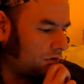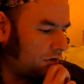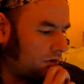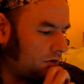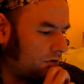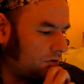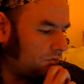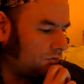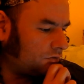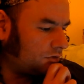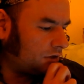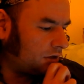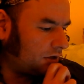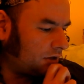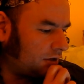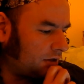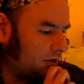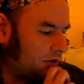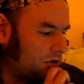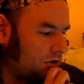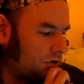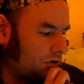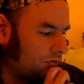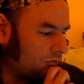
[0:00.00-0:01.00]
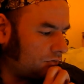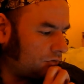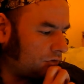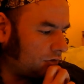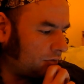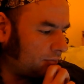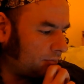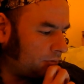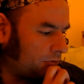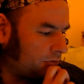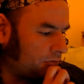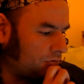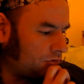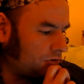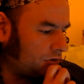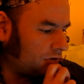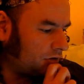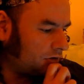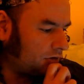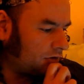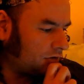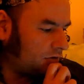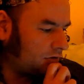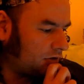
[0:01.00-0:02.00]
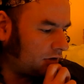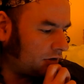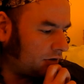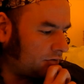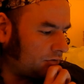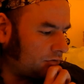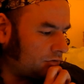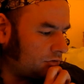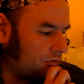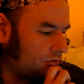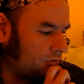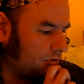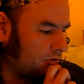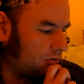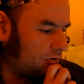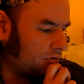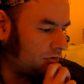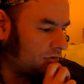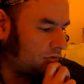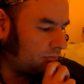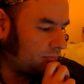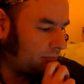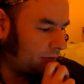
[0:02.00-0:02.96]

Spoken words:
as retaliation for the abuse they dished out to innocent